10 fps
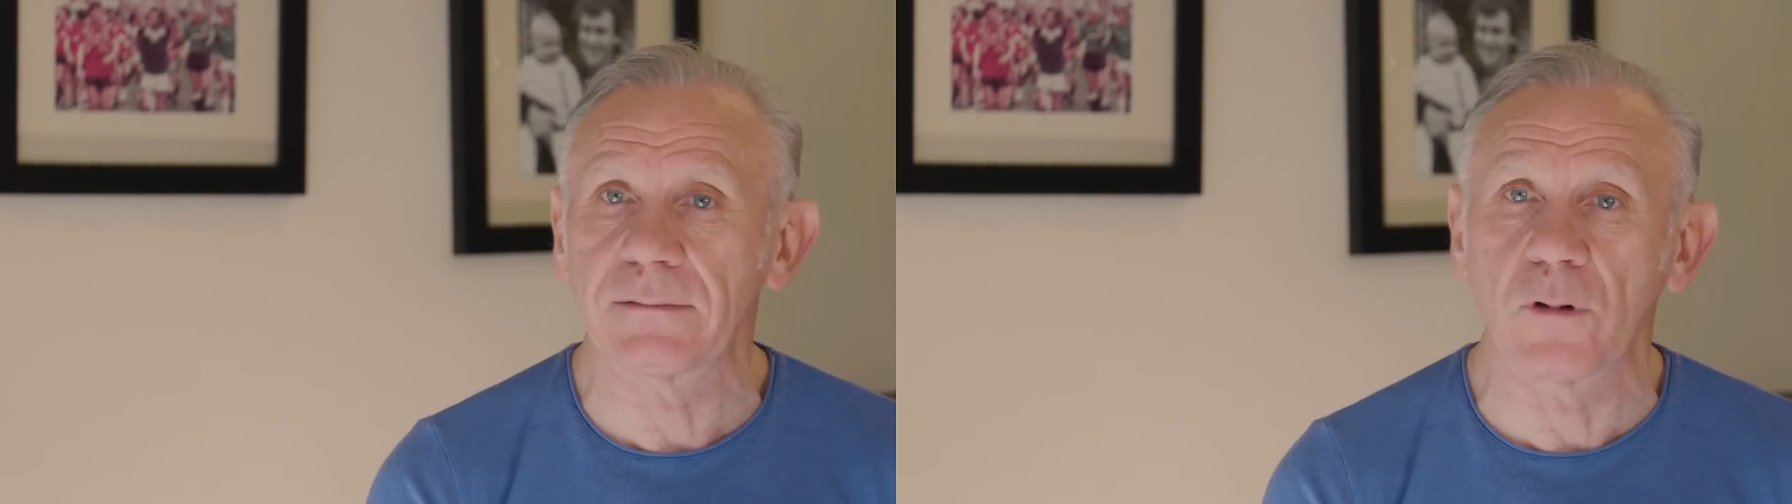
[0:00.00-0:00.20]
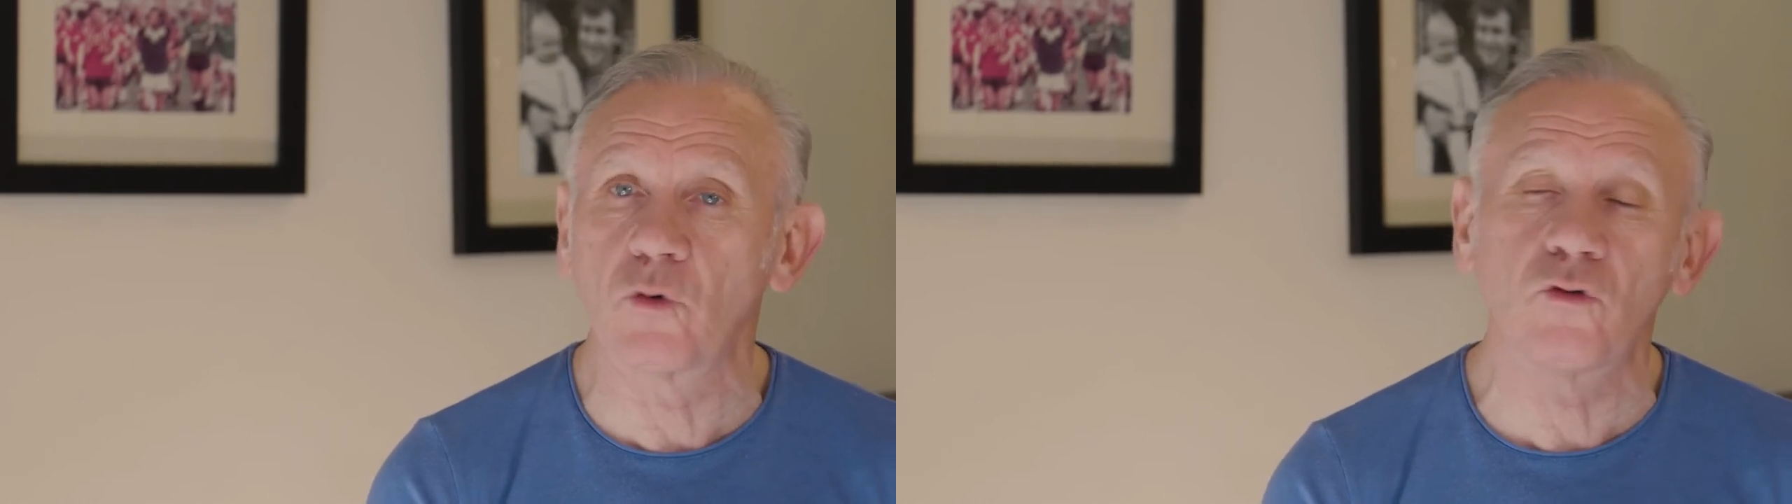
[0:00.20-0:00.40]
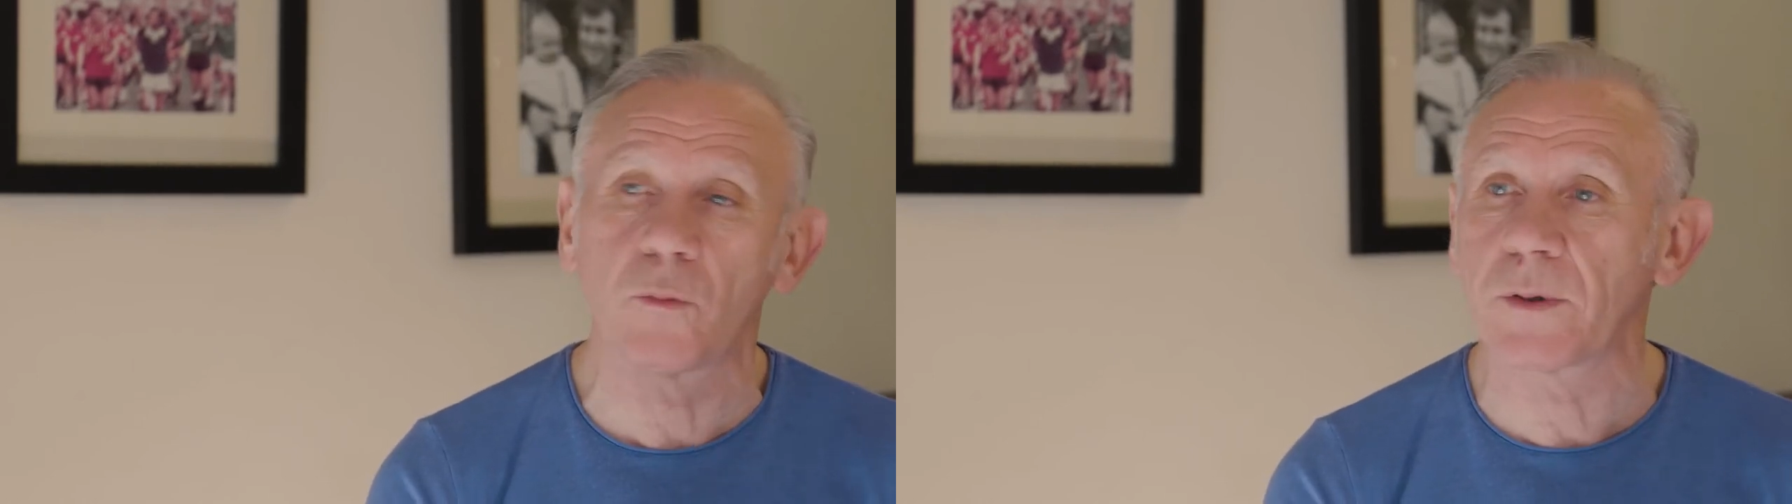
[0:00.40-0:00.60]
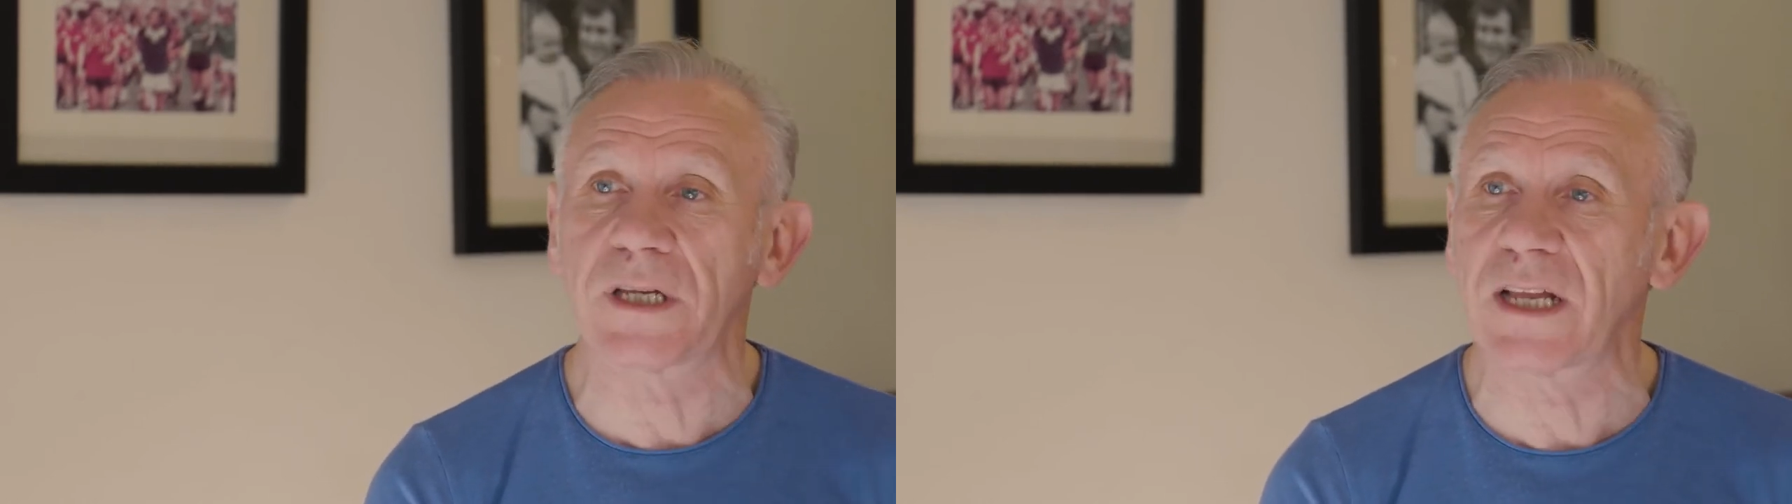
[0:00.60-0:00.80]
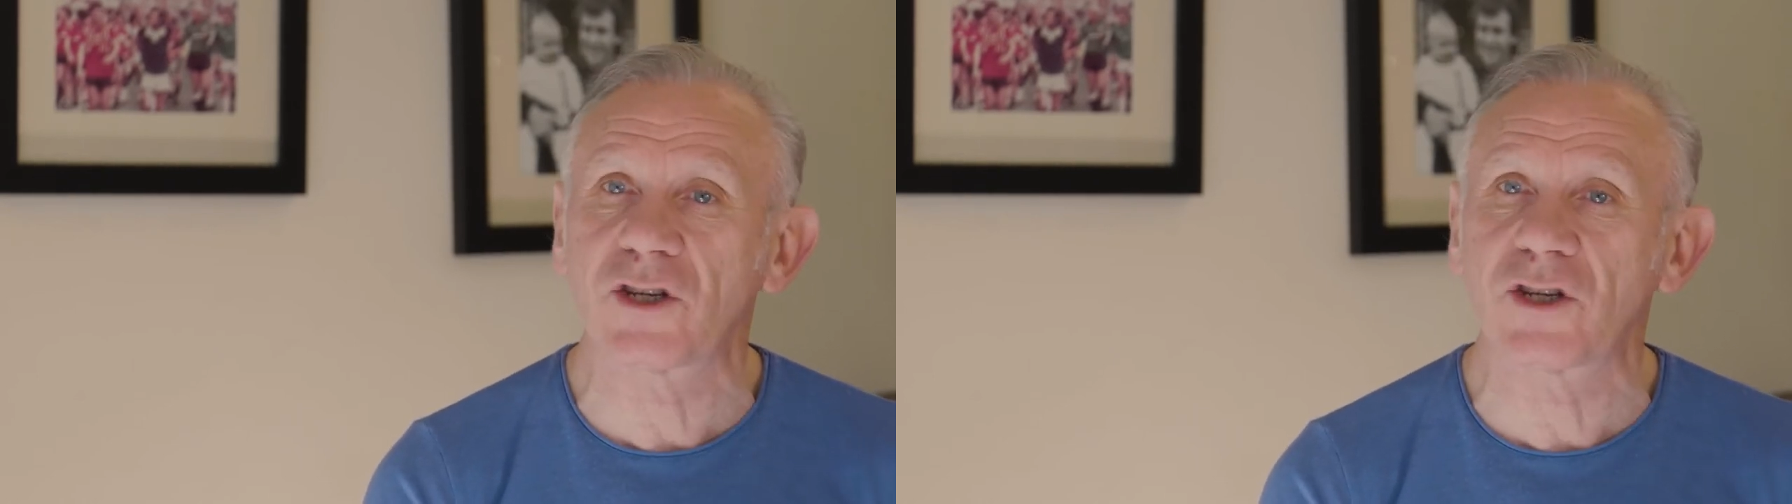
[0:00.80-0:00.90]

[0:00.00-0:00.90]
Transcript: one hundred percent.